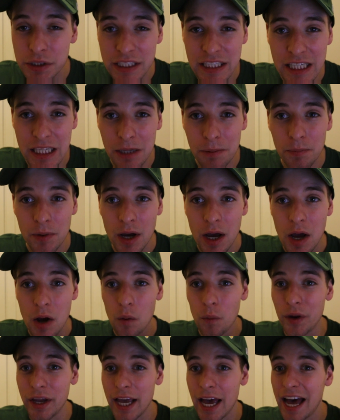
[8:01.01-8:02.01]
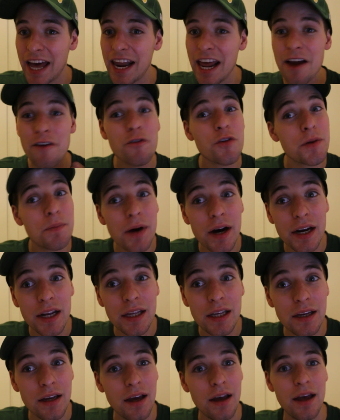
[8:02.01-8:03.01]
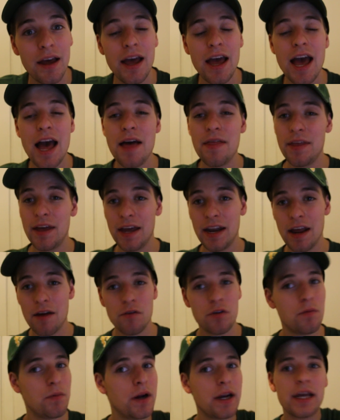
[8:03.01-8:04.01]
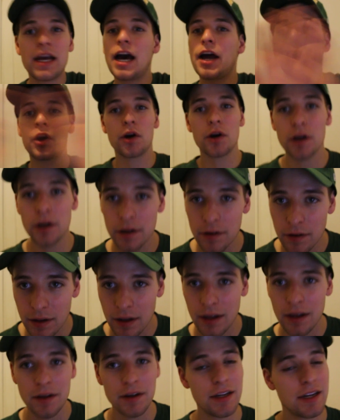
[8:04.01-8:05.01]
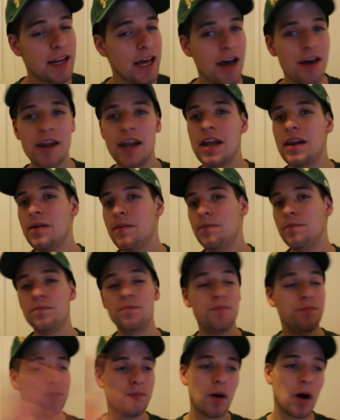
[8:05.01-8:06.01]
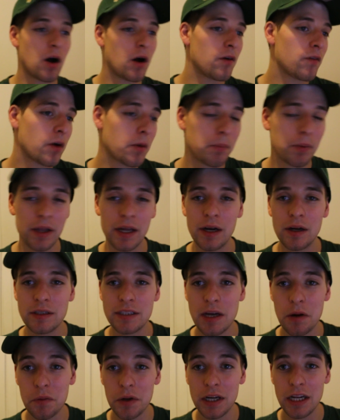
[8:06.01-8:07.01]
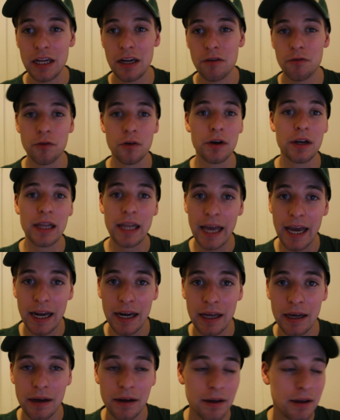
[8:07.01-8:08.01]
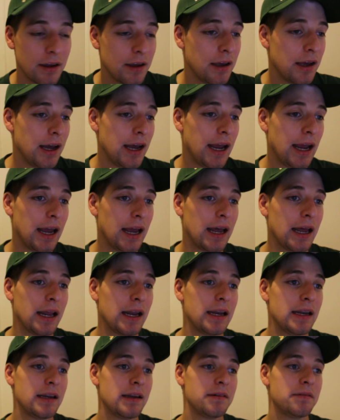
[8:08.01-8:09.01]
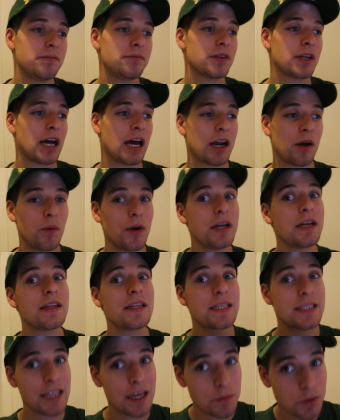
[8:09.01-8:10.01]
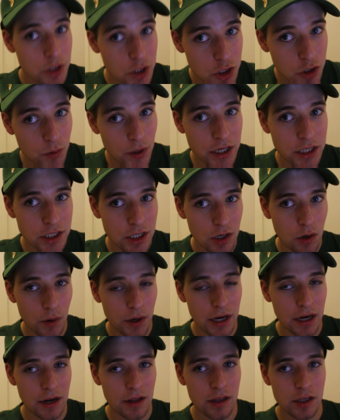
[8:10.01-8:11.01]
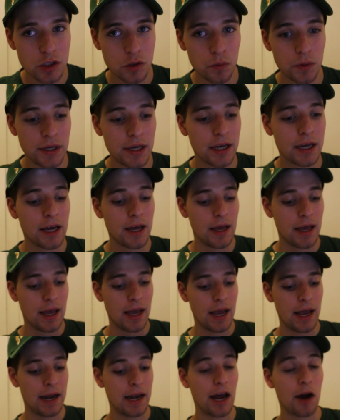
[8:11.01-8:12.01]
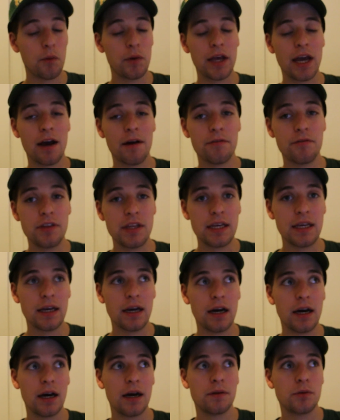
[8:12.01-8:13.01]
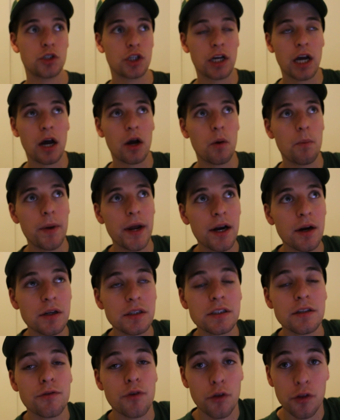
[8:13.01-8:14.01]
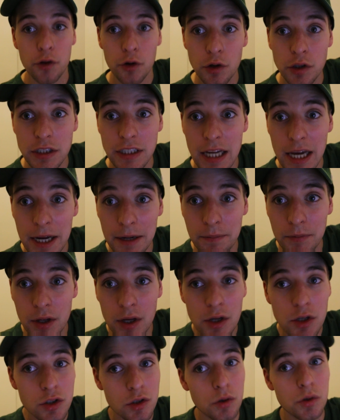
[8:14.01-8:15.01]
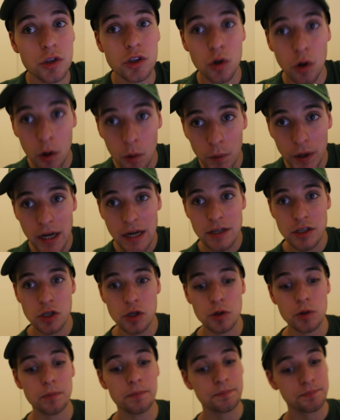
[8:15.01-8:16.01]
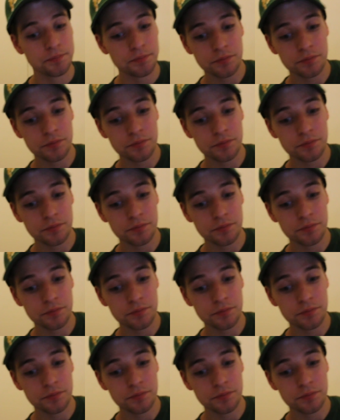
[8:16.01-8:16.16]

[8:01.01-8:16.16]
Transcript: team. We had everybody, and then everybody got hurt. Didn't have any all of our players that we needed for Atlanta and kind of went into the same situation going into this week. And now we have the uh, Chicago Bears for Thursday. So short week too,